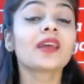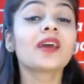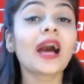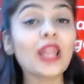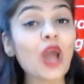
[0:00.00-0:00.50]

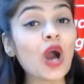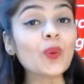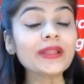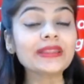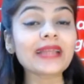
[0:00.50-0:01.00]
Along
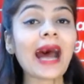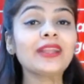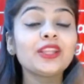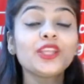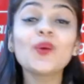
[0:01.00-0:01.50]
with
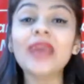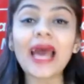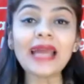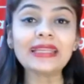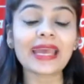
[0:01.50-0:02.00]
that, you
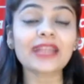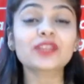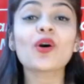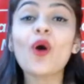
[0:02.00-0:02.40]
can get